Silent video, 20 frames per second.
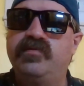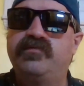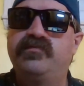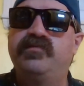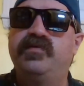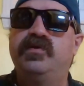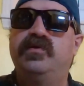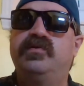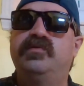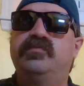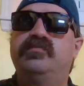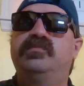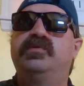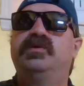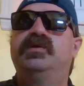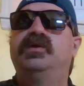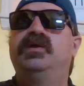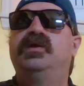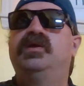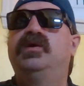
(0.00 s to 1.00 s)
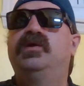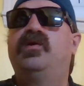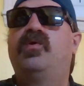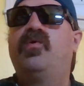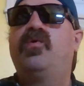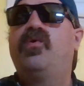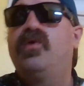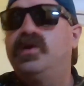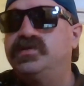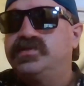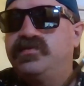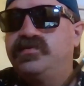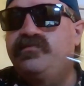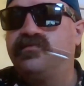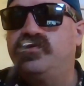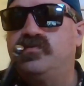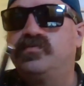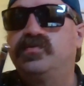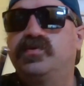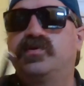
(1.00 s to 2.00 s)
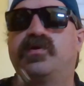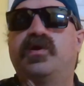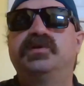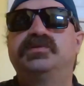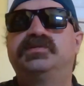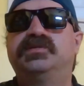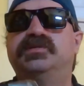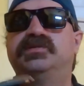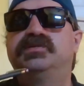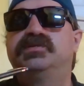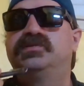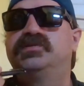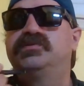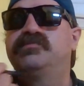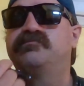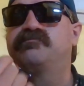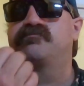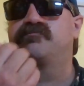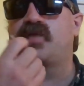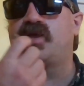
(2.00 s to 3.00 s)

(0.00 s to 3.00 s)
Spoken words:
of the film, or as the film progresses,